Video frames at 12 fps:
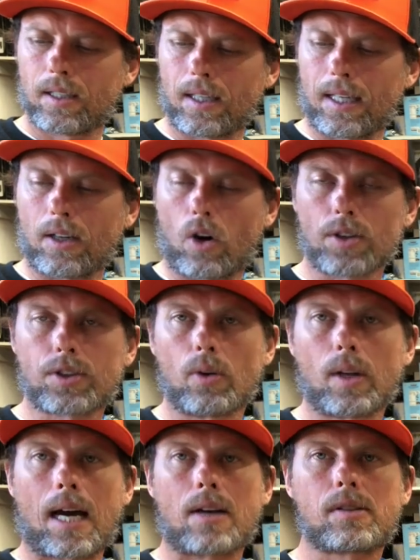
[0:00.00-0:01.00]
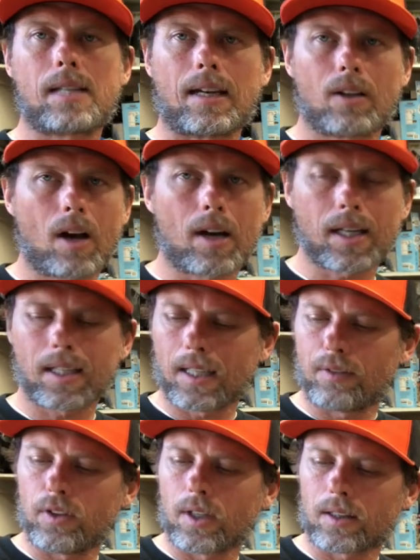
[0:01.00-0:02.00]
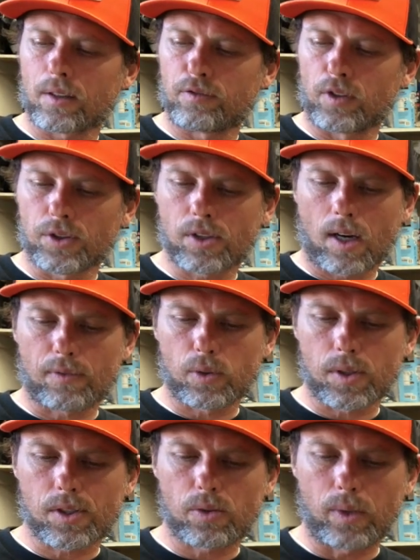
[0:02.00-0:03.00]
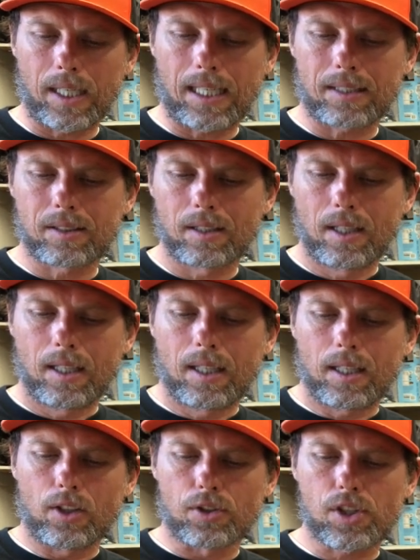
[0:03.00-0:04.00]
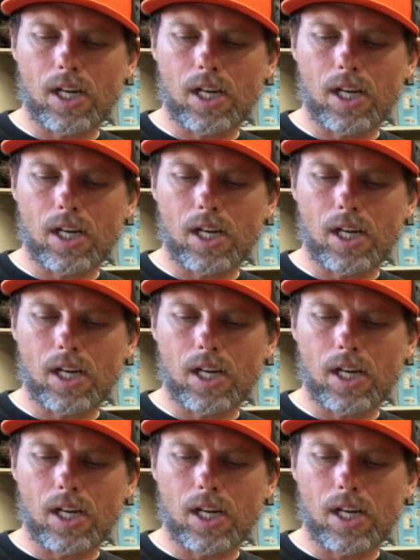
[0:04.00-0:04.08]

It also allows data logging if you get the full software suite. You're